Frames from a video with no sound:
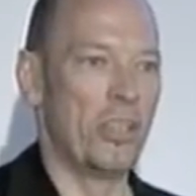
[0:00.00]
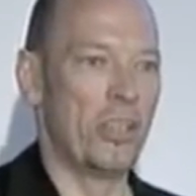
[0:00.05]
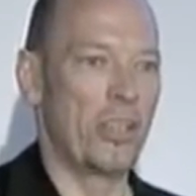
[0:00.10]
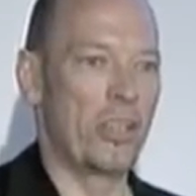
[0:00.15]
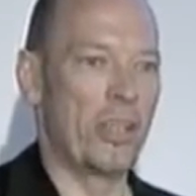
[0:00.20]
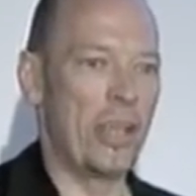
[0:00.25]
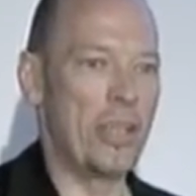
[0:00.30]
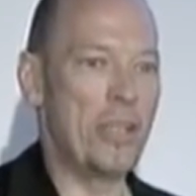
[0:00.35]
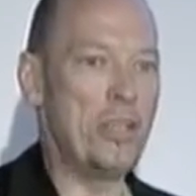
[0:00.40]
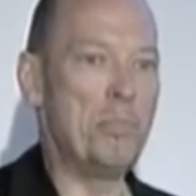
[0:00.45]

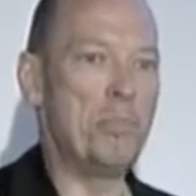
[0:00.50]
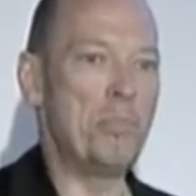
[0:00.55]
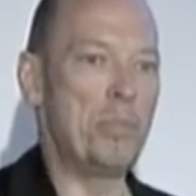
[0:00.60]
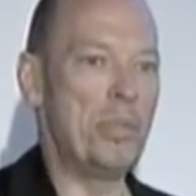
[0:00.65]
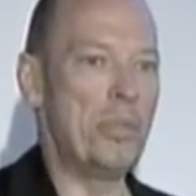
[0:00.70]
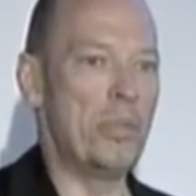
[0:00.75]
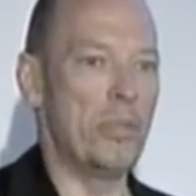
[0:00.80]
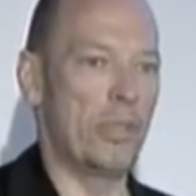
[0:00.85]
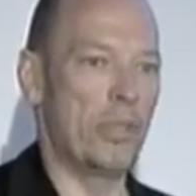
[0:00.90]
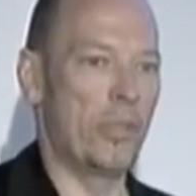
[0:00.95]
can
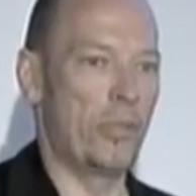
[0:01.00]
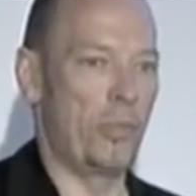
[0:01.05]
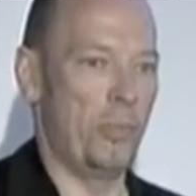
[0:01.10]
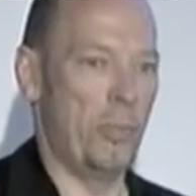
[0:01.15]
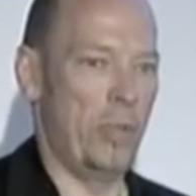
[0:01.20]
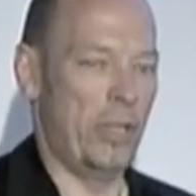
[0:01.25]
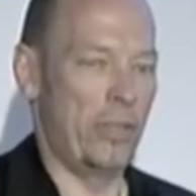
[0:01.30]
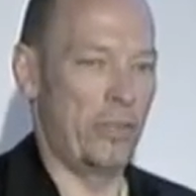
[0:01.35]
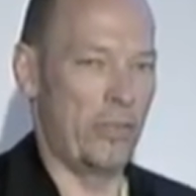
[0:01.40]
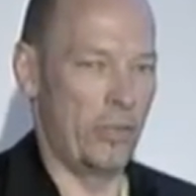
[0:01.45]
be
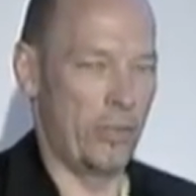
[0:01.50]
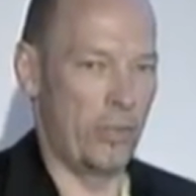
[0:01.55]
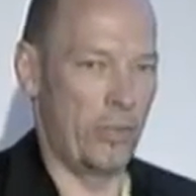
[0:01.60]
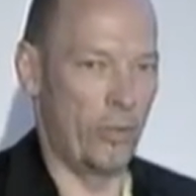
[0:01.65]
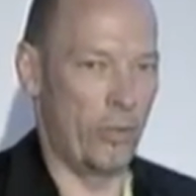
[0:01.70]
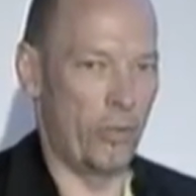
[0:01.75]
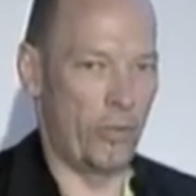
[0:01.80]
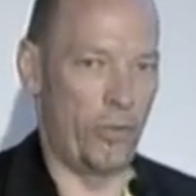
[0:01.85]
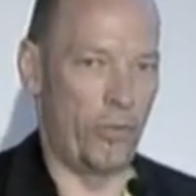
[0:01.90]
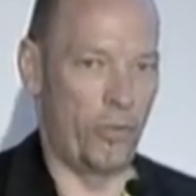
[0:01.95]
expected
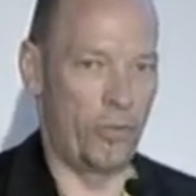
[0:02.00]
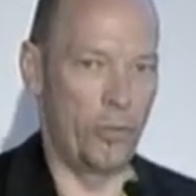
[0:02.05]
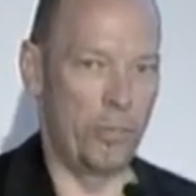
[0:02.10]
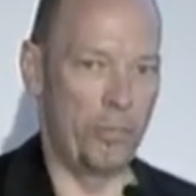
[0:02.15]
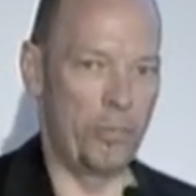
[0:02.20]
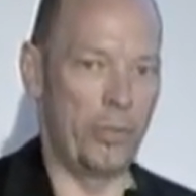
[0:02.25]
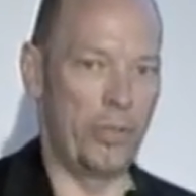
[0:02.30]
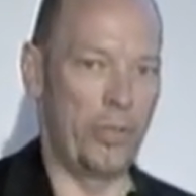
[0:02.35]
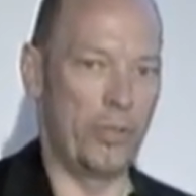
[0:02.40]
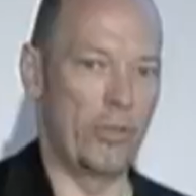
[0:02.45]
not to
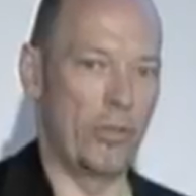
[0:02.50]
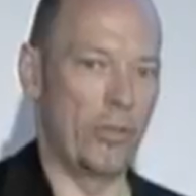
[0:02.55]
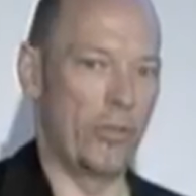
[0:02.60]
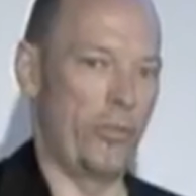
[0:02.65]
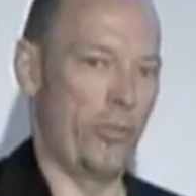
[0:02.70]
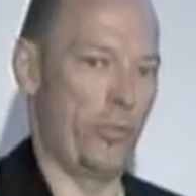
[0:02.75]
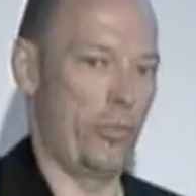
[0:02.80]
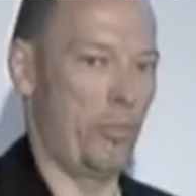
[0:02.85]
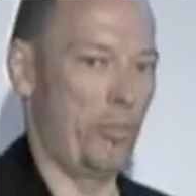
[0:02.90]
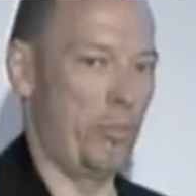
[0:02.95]
be
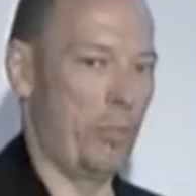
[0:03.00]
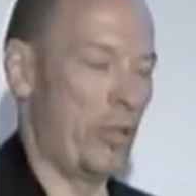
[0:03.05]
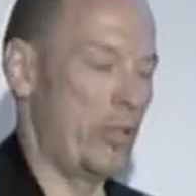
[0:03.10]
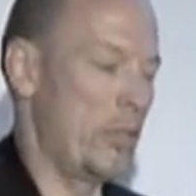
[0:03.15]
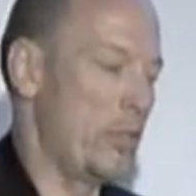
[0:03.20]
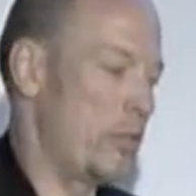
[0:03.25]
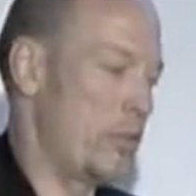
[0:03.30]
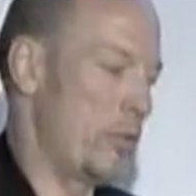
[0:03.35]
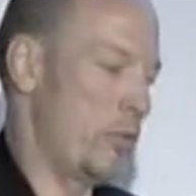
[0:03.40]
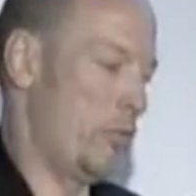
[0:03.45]
cost
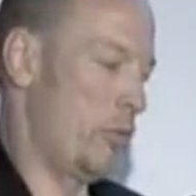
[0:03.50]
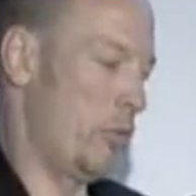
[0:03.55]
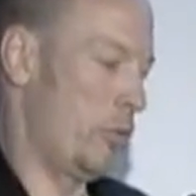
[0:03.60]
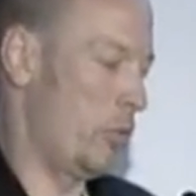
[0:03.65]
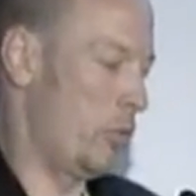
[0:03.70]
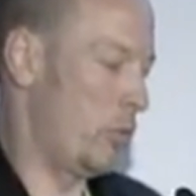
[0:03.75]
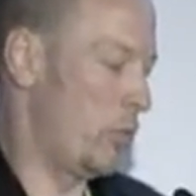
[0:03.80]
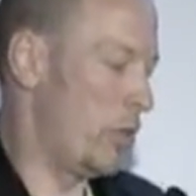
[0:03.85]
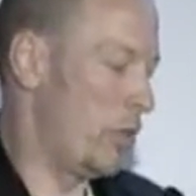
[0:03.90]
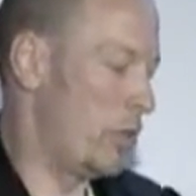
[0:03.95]
competitive for
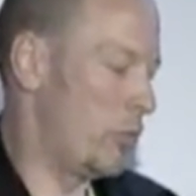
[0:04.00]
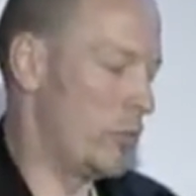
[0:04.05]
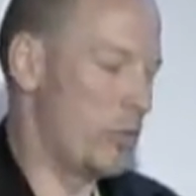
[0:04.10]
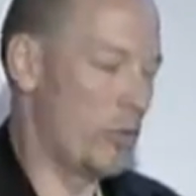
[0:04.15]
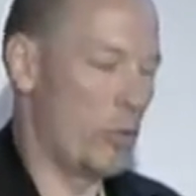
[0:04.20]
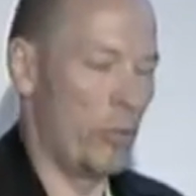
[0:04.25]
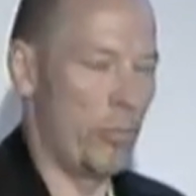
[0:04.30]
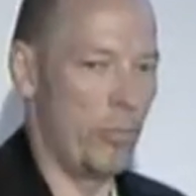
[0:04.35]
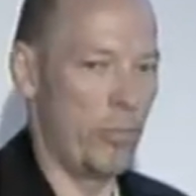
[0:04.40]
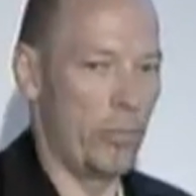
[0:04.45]
200
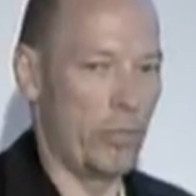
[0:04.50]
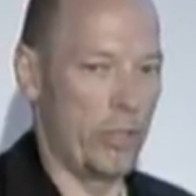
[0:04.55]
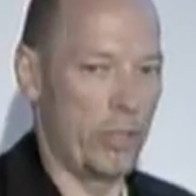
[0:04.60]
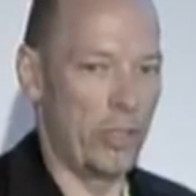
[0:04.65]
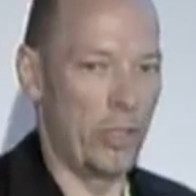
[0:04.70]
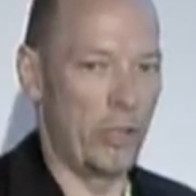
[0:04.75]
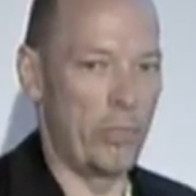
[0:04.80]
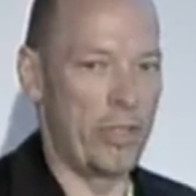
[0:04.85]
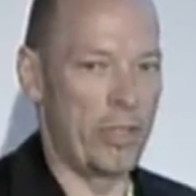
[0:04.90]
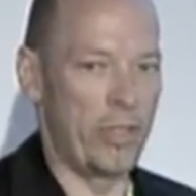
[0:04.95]

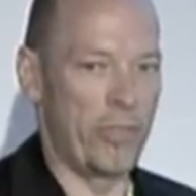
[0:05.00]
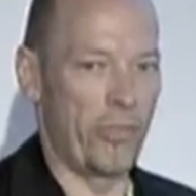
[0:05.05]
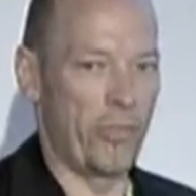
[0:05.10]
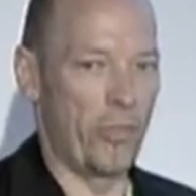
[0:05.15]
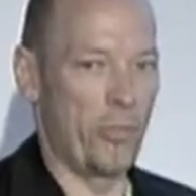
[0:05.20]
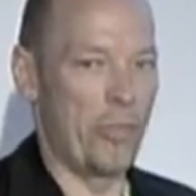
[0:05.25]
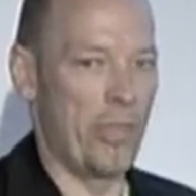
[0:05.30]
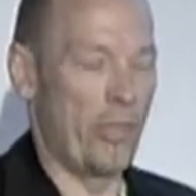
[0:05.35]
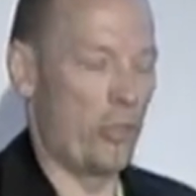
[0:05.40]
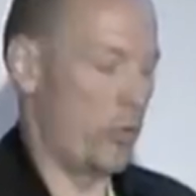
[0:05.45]
kilometers
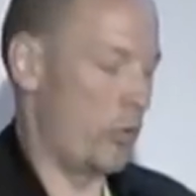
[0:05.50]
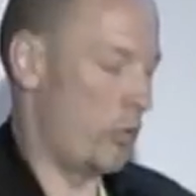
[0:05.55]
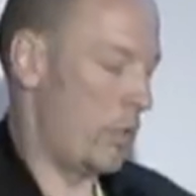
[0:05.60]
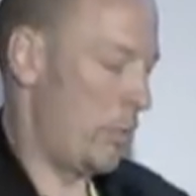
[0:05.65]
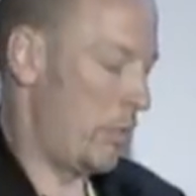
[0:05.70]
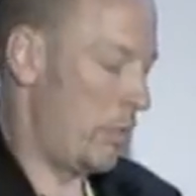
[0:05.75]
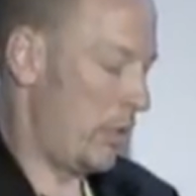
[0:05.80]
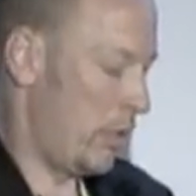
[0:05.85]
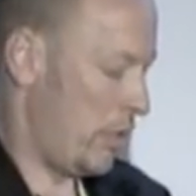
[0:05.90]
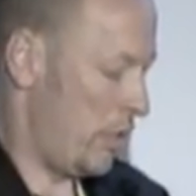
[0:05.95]
or metro
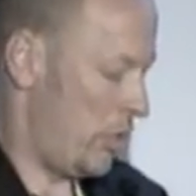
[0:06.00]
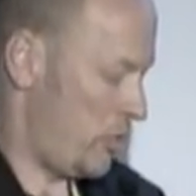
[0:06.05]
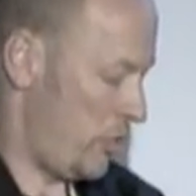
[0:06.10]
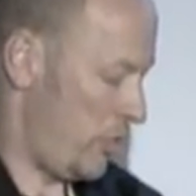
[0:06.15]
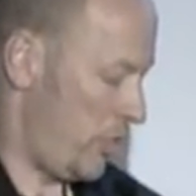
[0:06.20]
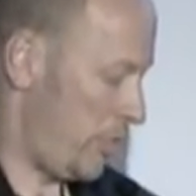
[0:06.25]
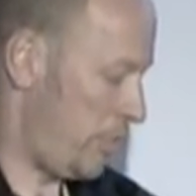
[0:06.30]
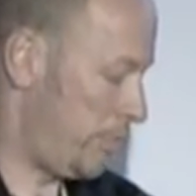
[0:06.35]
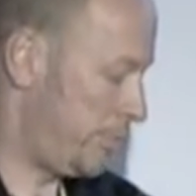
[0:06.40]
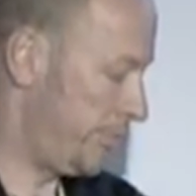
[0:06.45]

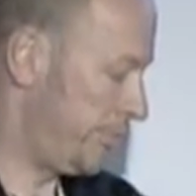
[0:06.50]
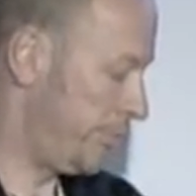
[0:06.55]
applications.